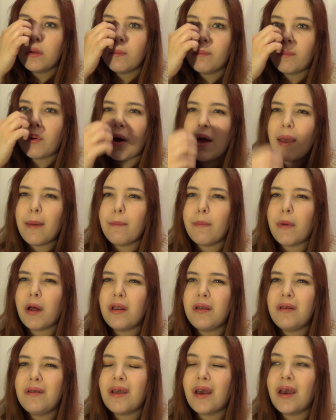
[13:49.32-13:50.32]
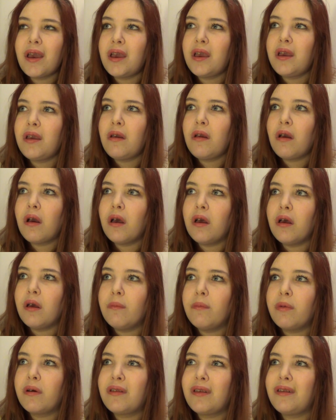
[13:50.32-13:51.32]
by Monday,
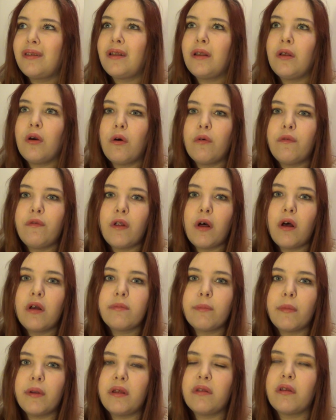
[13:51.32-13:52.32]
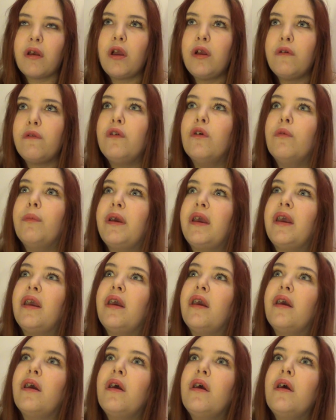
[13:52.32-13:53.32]
because I sent it off last Monday, so hopefully it'll be
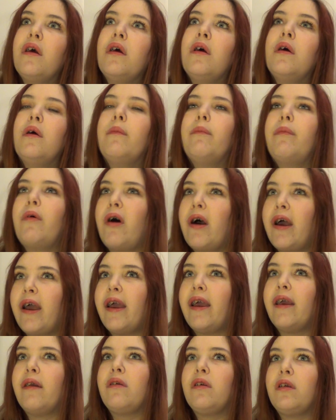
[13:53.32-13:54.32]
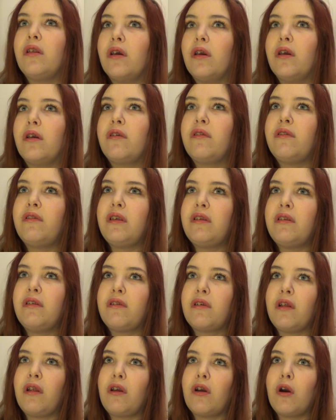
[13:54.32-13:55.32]
here by, you know, because this
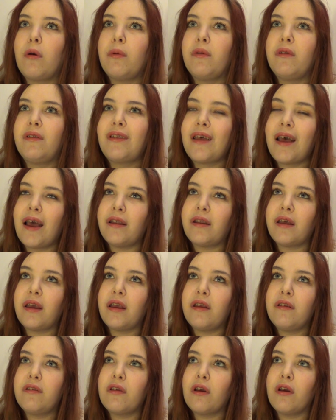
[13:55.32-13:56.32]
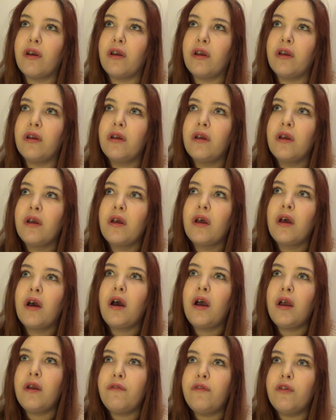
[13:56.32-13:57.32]
is going to go up on Saturday, so
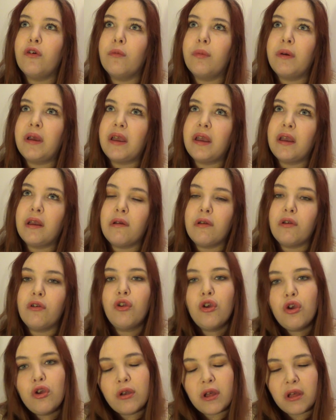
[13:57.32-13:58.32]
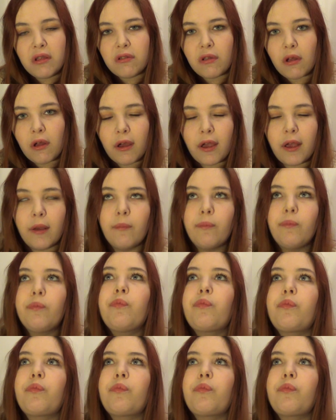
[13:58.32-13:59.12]
hopefully it'll be here in 2 days' time.